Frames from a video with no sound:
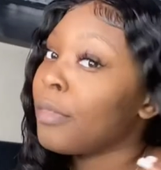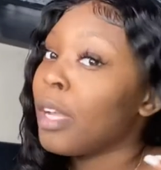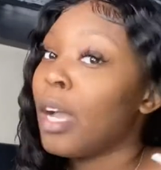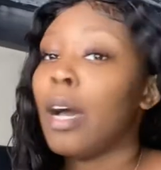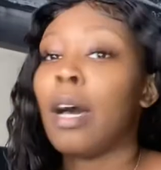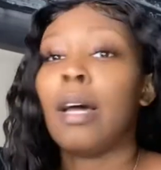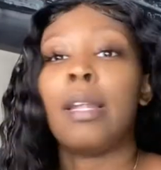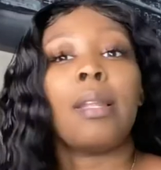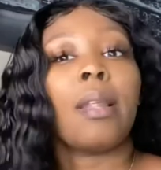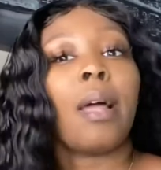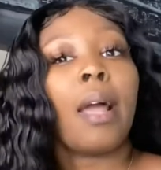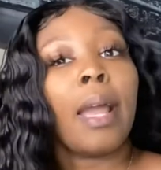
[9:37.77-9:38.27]

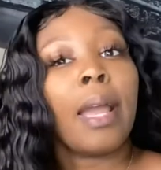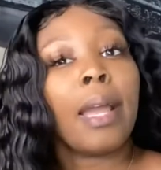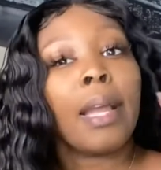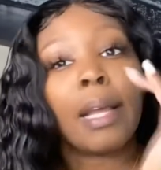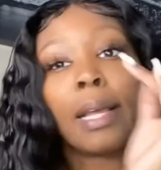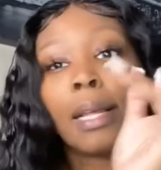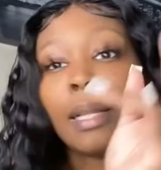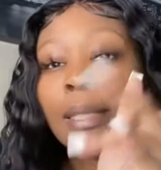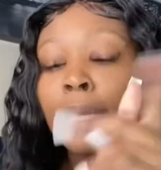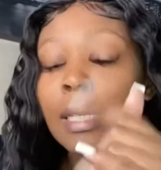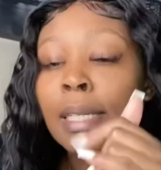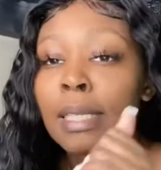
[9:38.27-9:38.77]
unlike
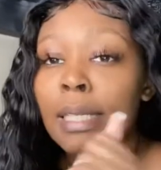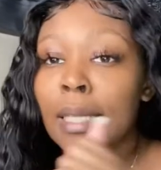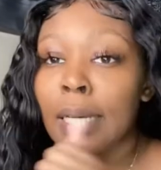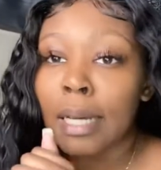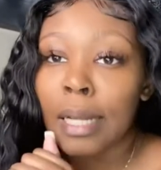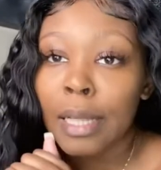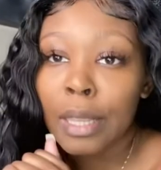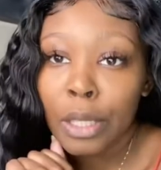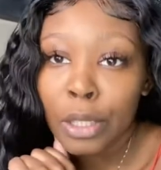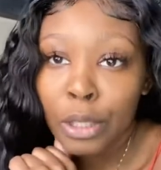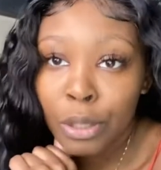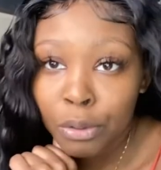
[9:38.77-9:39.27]
these
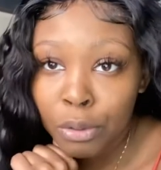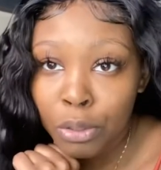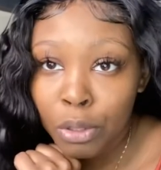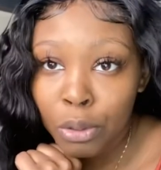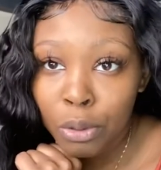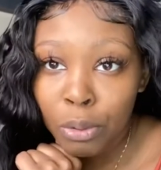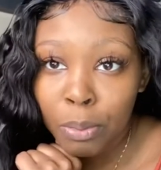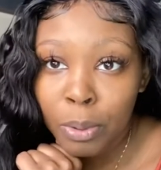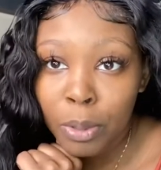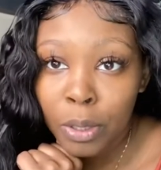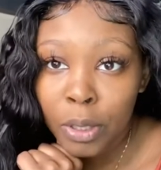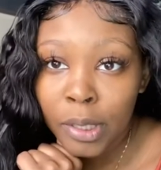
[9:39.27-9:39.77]
other
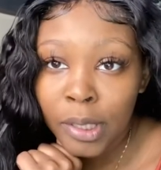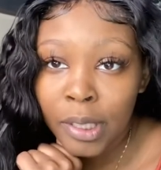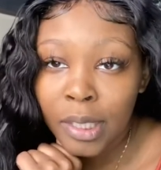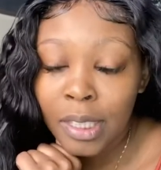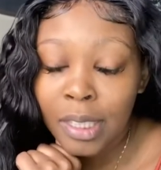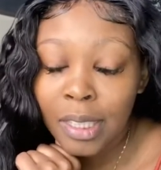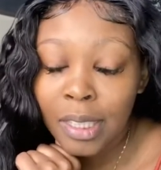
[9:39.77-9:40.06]
YouTubers,